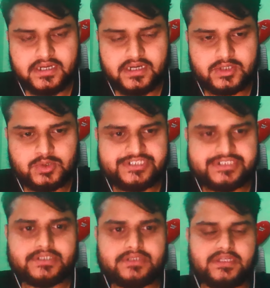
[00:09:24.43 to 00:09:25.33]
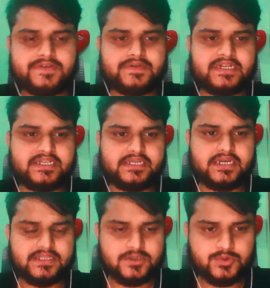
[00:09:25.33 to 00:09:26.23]
question, there were any other
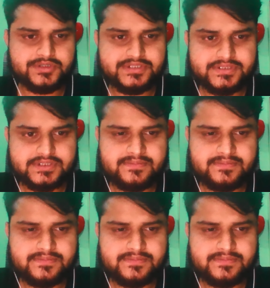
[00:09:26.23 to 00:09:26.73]
questions?